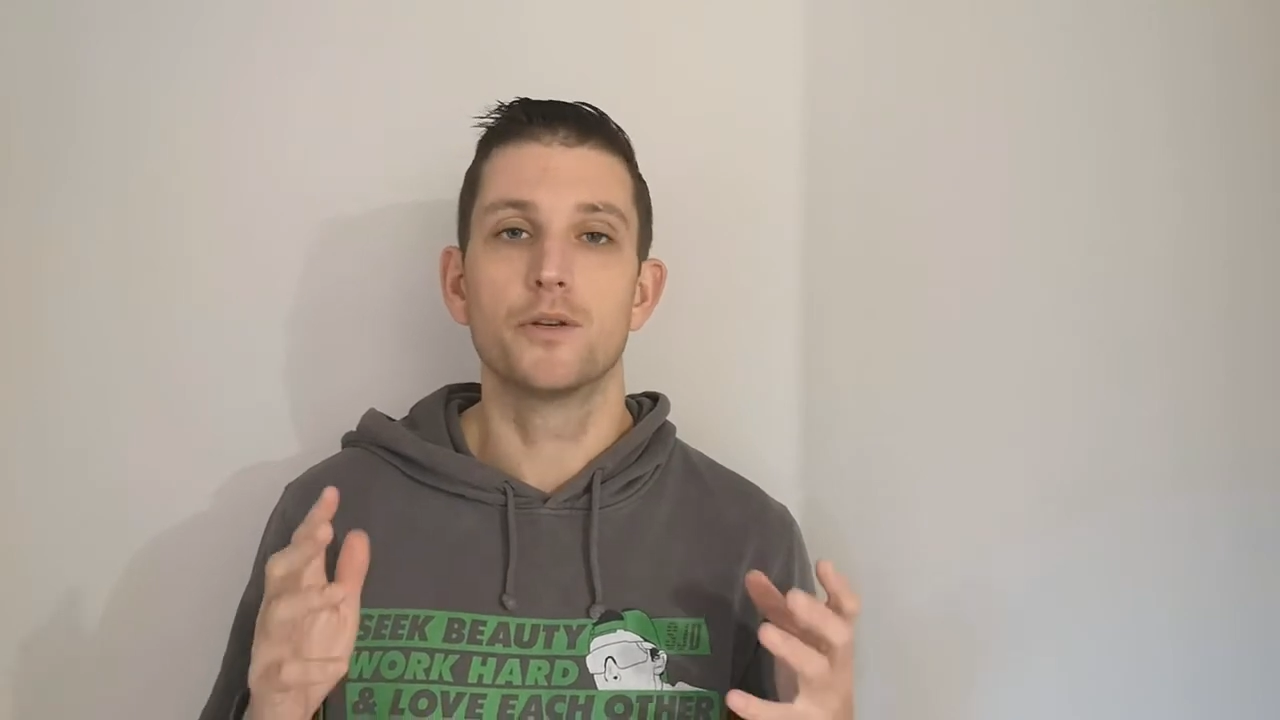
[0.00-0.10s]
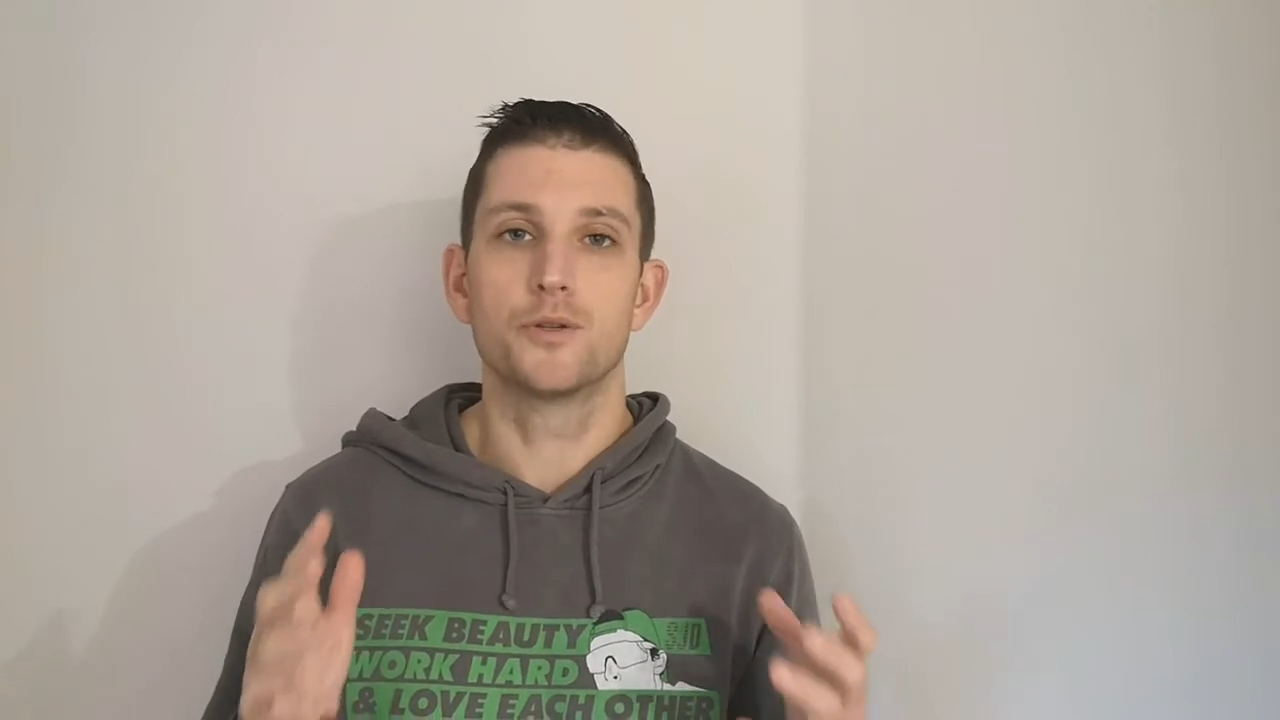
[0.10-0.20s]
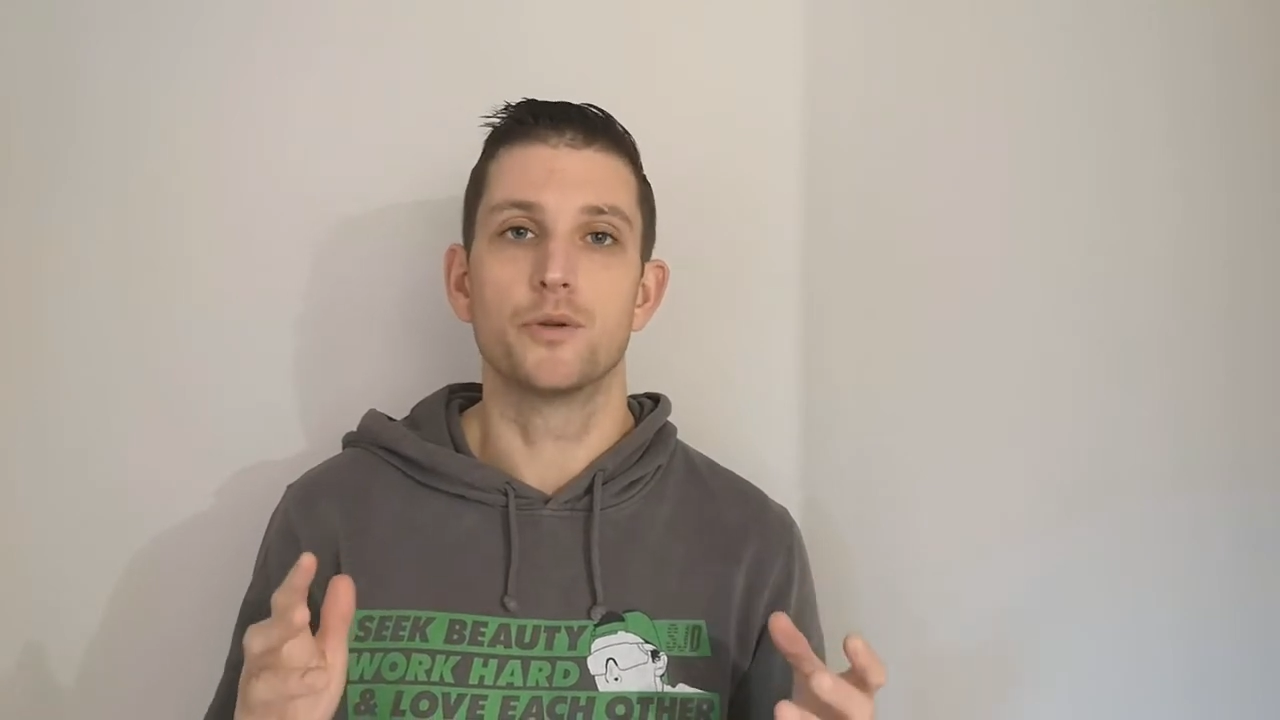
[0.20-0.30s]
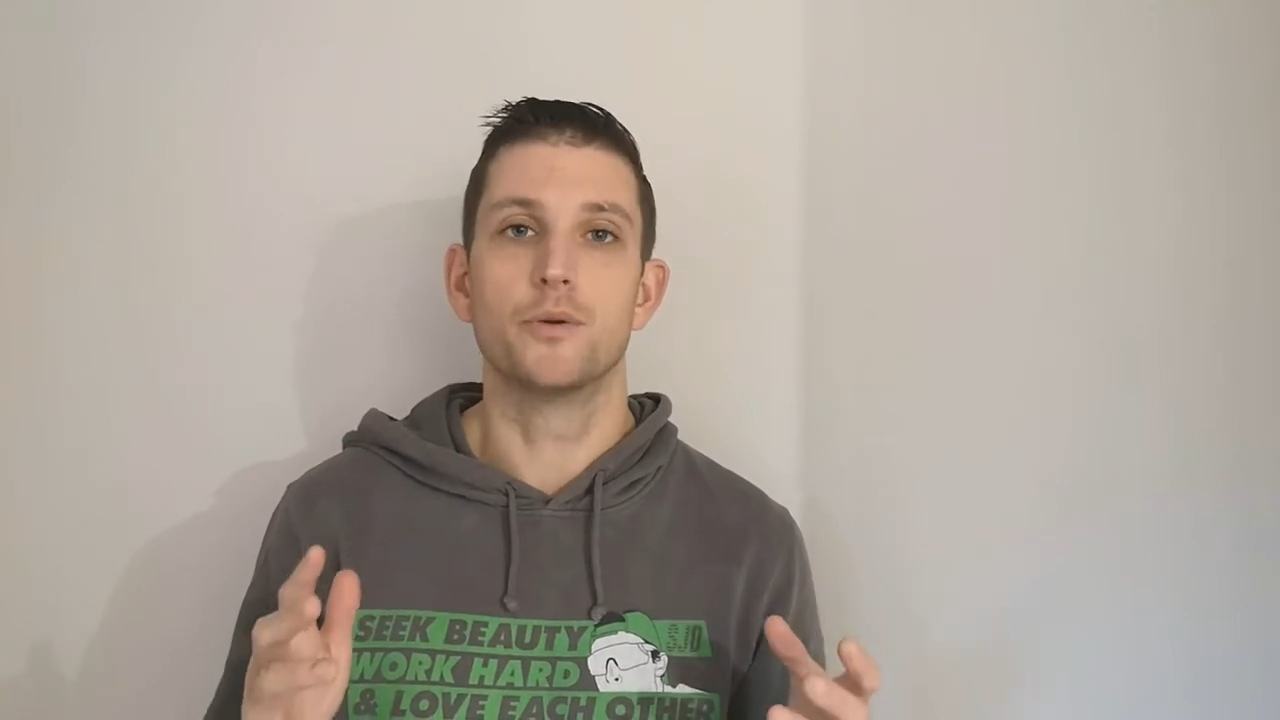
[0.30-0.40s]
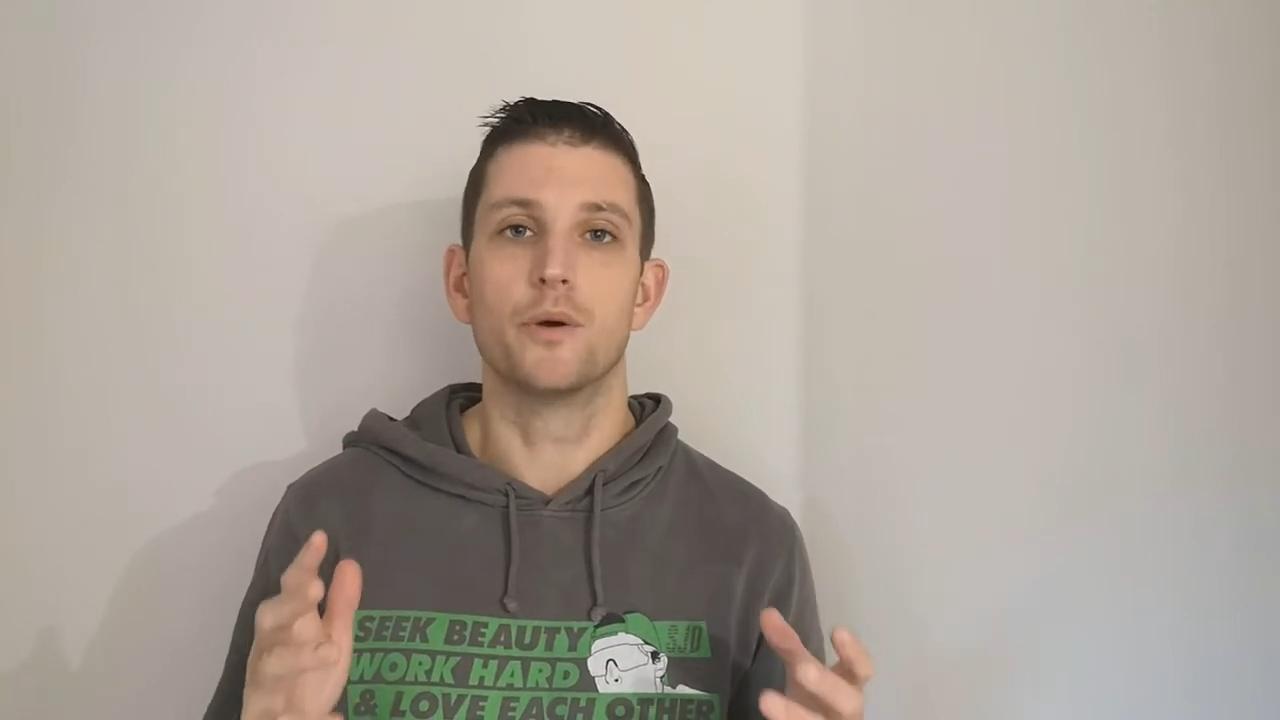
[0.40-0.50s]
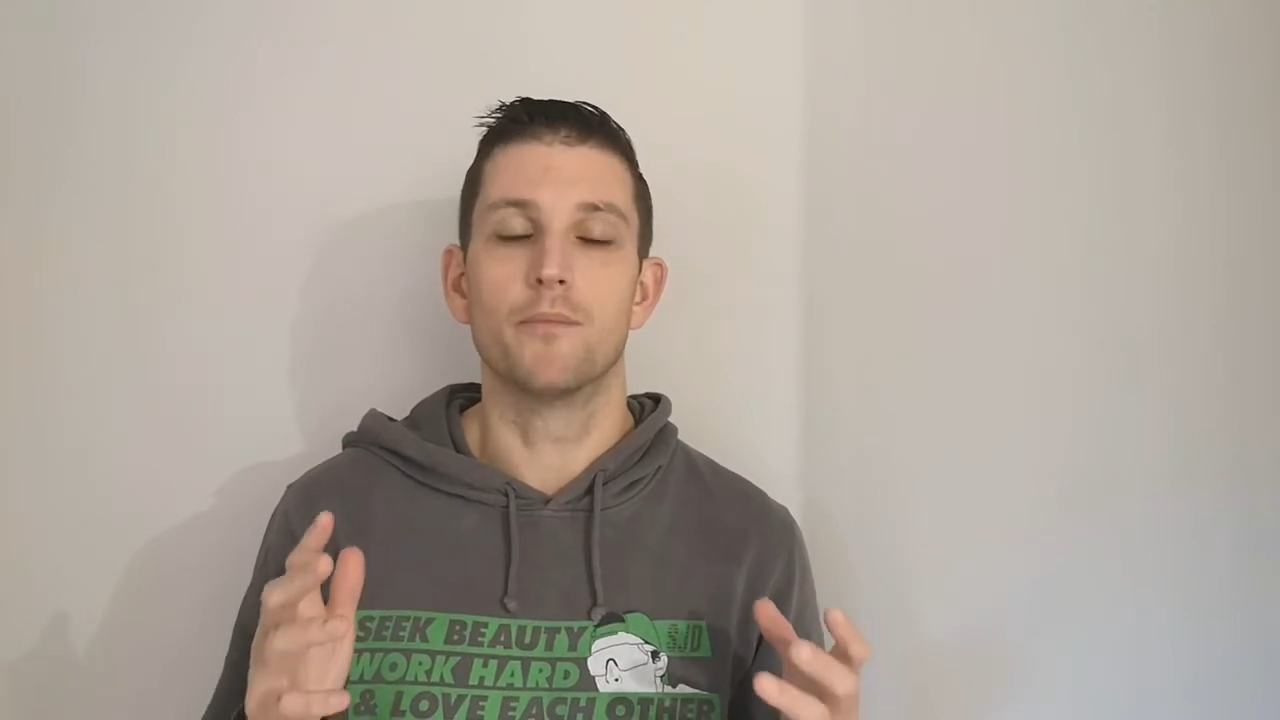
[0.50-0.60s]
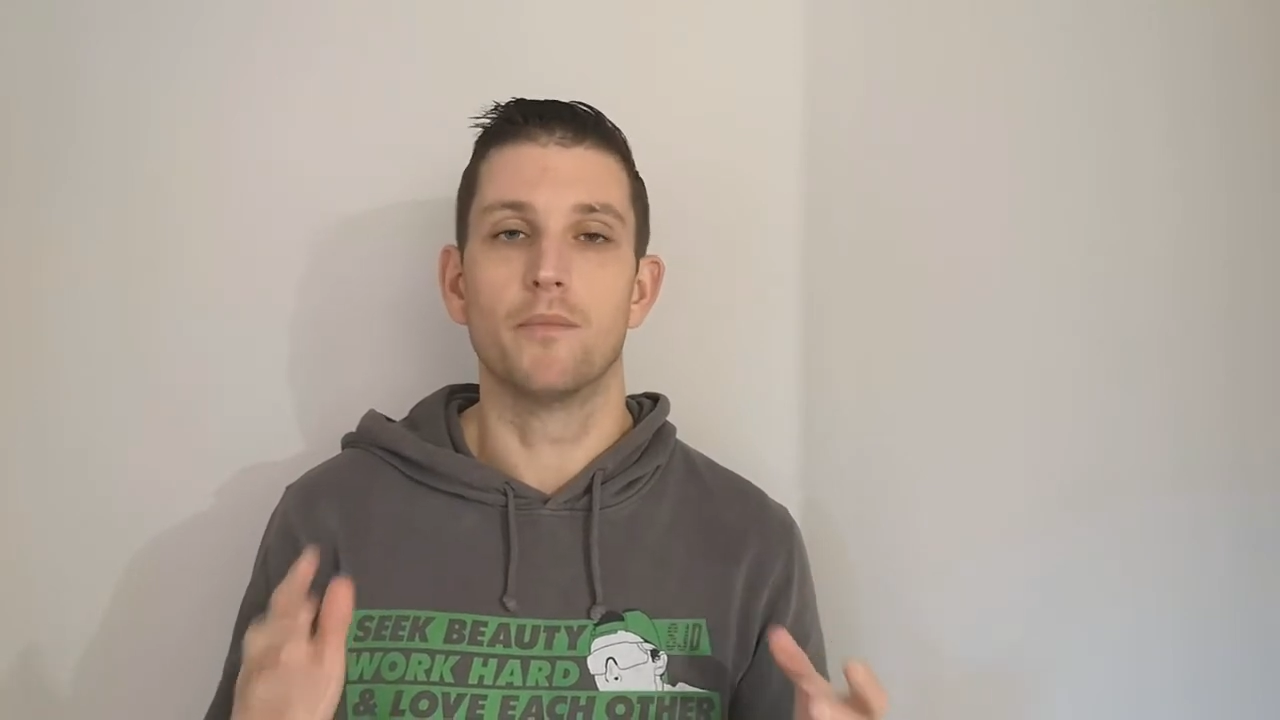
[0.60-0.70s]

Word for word: to